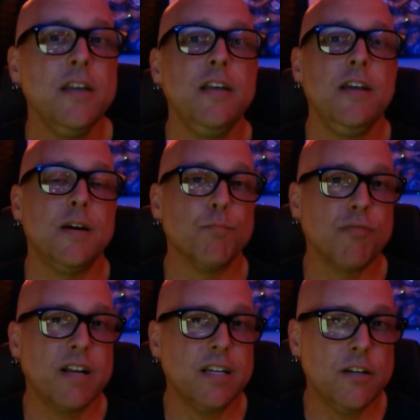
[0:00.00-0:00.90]
and
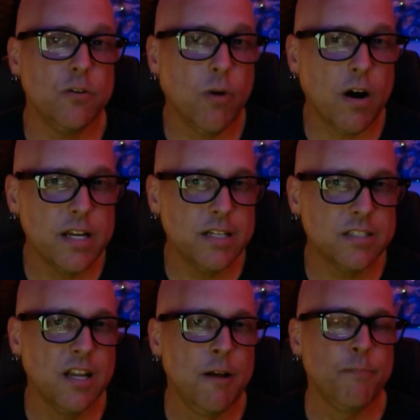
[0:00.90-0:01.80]
bring in a new
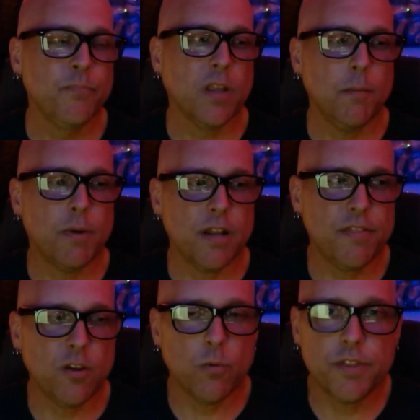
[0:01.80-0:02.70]
audience, but I
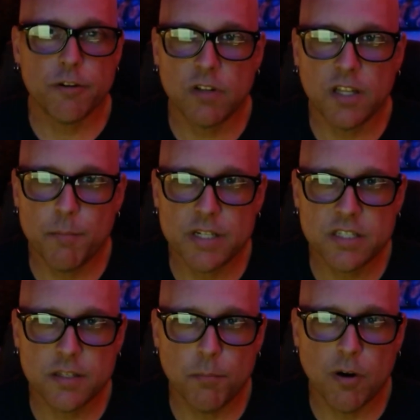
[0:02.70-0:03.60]
think where they really
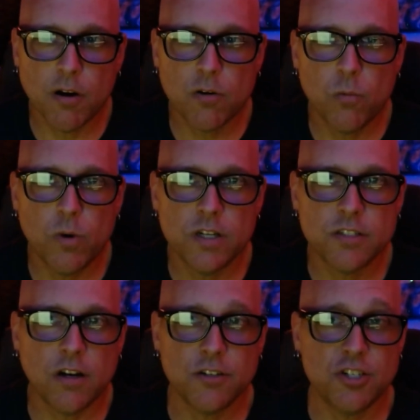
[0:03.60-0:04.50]
missed the mark was
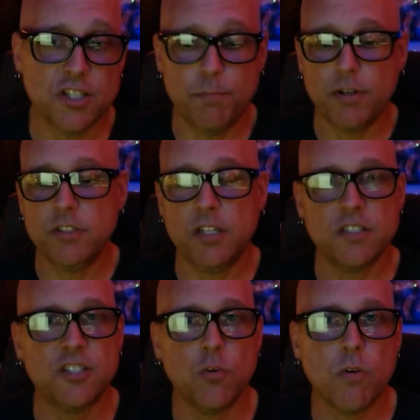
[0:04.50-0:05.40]
on just building the
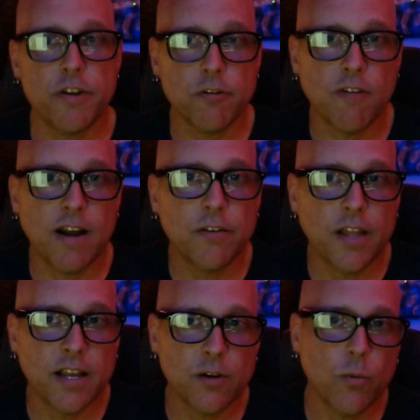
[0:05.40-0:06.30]
story around
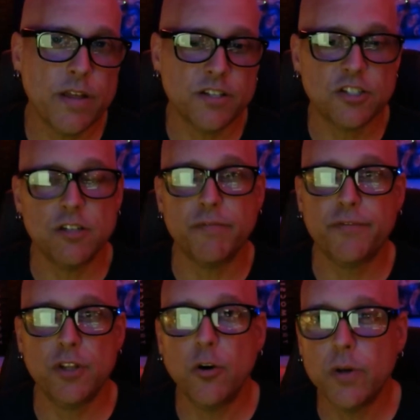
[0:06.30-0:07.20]
that in a way that's going to
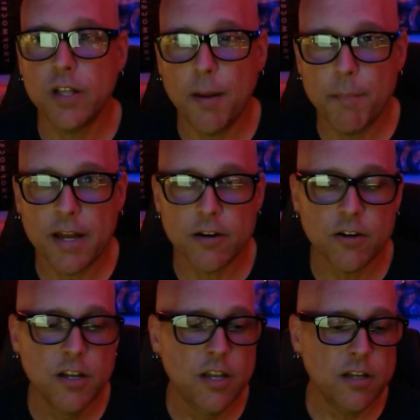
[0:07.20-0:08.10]
flow a lot better,
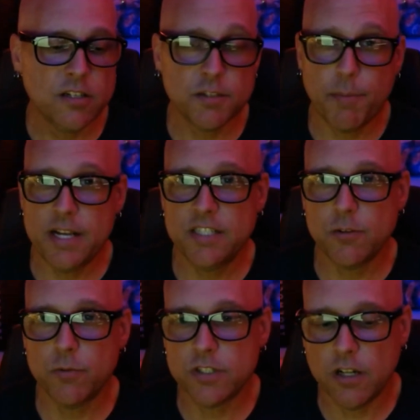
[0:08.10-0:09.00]
because the pacing
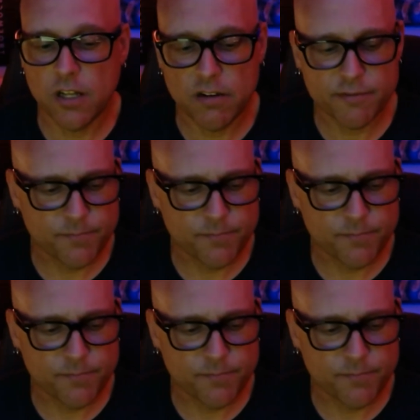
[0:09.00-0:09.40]
was all off.